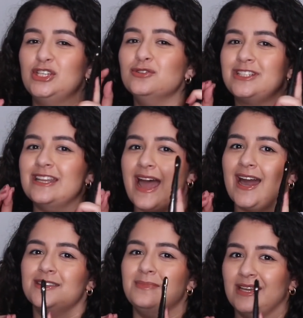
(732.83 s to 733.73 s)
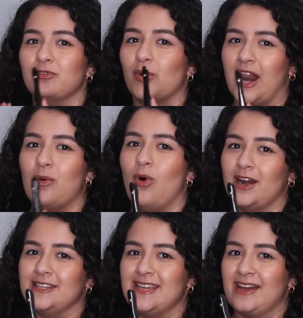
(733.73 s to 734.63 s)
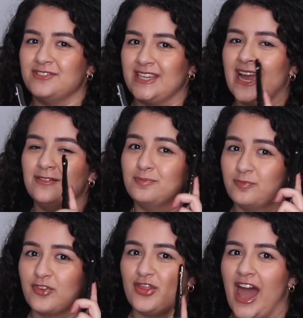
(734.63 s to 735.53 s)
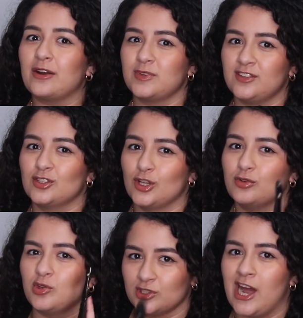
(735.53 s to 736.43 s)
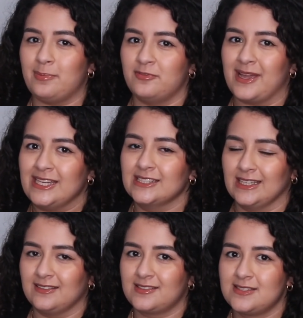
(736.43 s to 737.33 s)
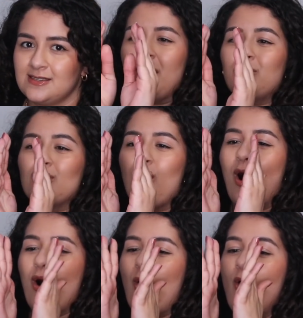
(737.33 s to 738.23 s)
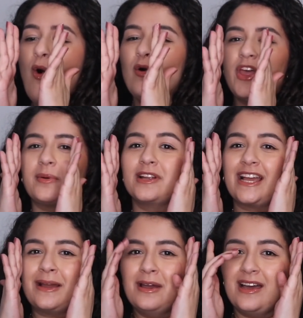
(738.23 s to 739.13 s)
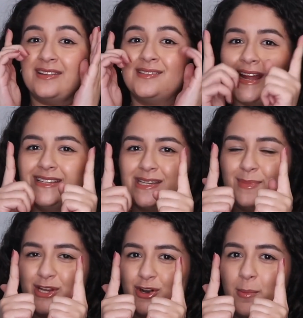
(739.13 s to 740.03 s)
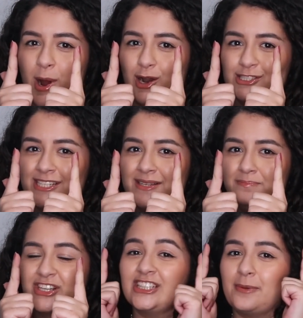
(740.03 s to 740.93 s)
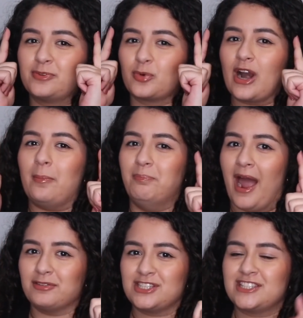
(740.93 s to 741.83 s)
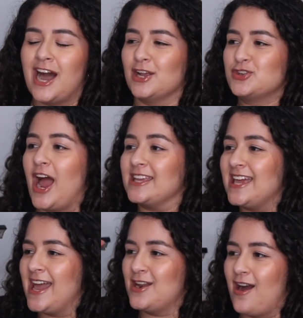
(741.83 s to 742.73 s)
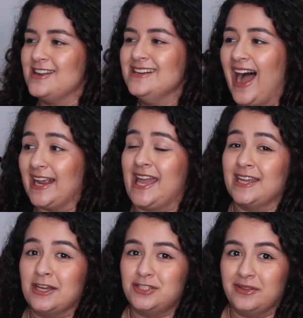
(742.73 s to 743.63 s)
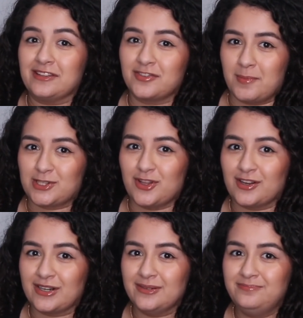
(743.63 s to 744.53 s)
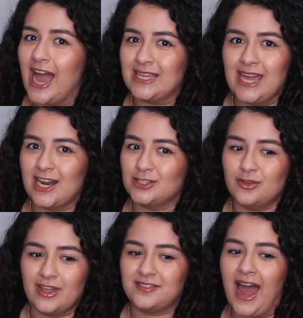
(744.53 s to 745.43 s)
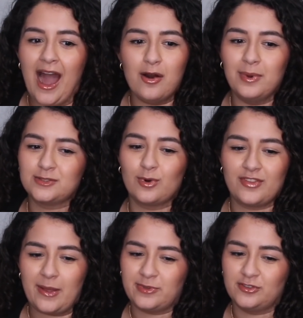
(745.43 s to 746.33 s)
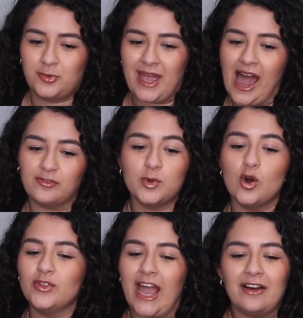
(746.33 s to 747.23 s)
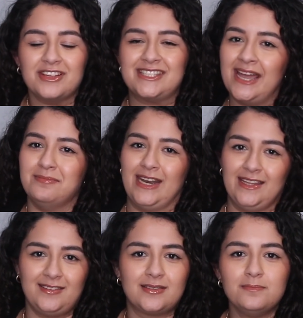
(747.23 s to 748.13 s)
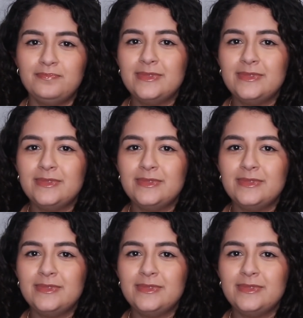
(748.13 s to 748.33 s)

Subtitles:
you denied me of what I wanted, Daphne, and for that reason alone, you were top of my hit list. They were like a centimeter apart. Their lips were about to touch. I cannot do this for much longer. I cannot do this. How much more of the episode do we have? We only have like 10 minutes.